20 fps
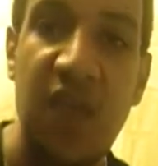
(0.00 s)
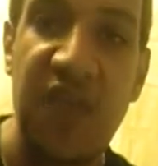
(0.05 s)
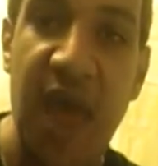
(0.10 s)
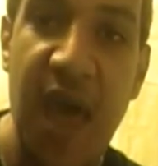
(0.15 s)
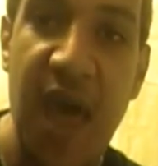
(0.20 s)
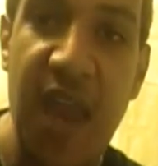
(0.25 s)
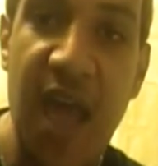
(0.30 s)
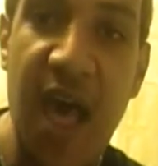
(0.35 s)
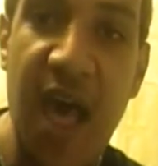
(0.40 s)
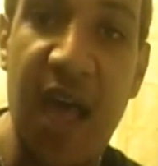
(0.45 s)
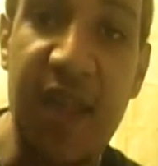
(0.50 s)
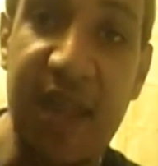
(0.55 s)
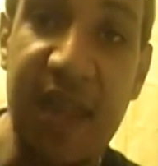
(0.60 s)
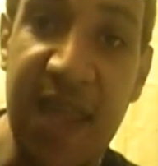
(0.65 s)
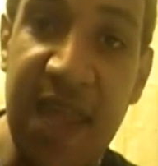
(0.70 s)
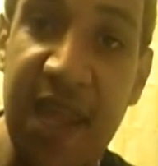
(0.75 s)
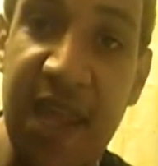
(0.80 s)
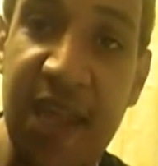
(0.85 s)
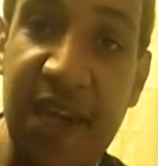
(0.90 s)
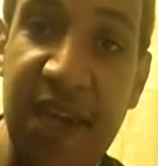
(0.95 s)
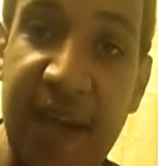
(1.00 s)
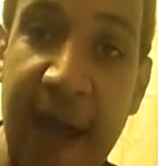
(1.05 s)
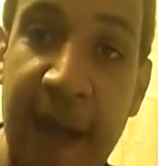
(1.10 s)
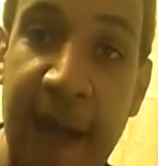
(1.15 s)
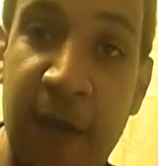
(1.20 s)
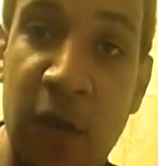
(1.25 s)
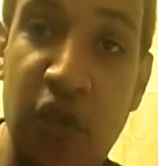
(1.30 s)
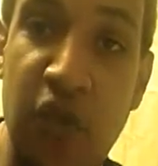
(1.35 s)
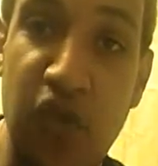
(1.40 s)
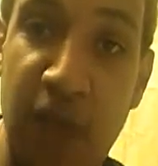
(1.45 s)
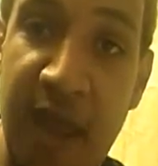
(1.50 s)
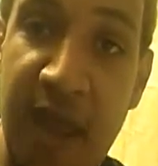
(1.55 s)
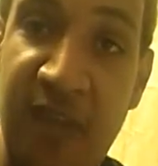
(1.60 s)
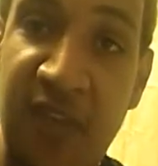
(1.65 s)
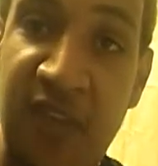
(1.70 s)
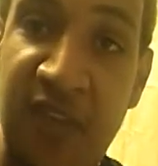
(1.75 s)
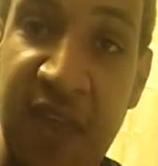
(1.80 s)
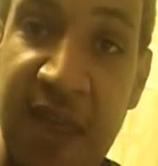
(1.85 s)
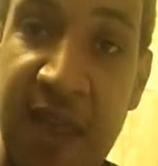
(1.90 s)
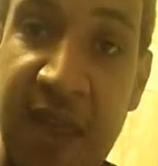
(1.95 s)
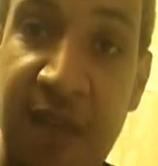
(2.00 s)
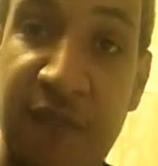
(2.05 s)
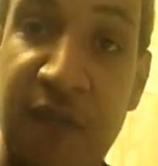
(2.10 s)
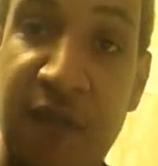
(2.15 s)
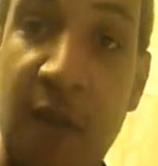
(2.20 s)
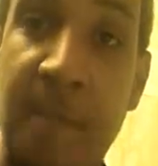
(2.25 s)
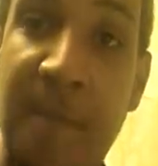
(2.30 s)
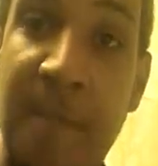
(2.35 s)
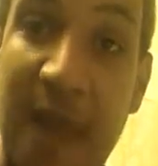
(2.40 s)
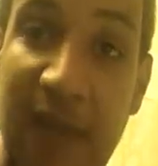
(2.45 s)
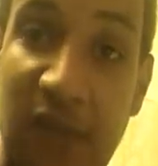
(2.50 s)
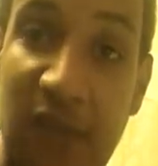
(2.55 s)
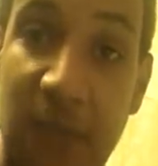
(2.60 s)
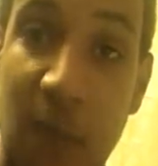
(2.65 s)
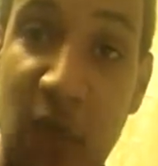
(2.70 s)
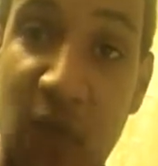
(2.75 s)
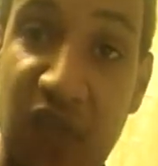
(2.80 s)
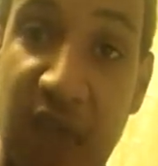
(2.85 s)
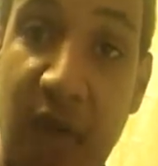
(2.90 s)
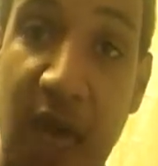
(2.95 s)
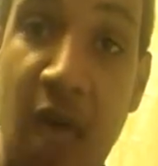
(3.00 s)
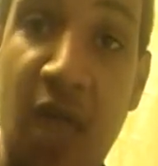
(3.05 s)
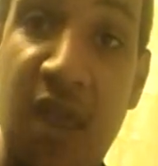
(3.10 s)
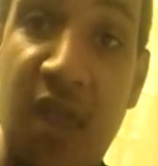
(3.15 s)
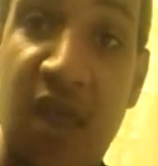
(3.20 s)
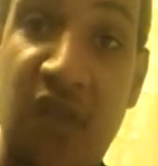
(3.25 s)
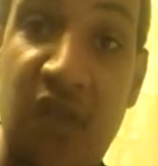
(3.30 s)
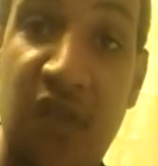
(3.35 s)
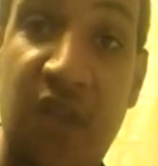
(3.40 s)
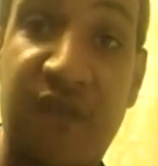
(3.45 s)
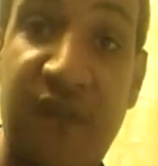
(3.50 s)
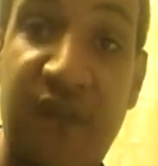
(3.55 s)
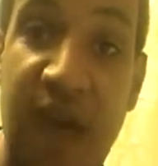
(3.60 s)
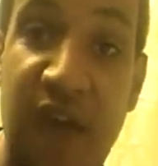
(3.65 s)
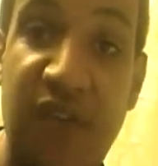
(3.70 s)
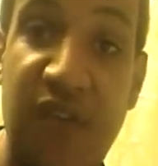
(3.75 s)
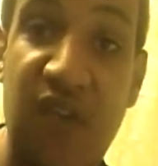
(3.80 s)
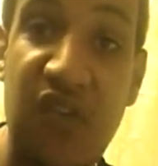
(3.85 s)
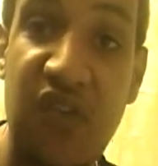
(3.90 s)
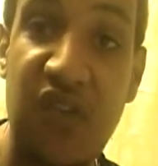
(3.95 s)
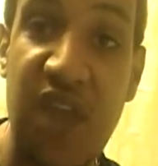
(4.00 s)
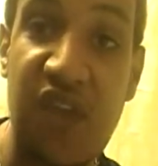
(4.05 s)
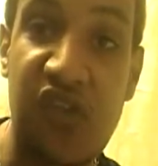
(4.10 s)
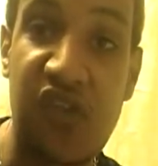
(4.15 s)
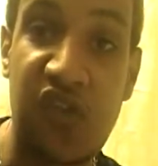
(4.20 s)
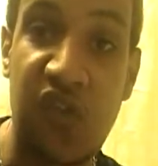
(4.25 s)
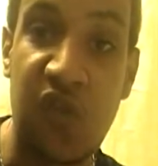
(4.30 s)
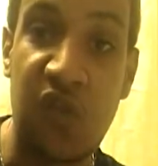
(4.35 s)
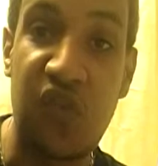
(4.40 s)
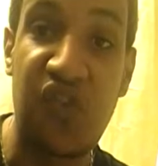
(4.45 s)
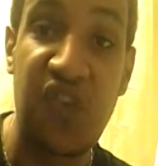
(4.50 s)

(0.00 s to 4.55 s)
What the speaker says: that Keegan Connor Tracy from Bates Motel is in Final Destination 2.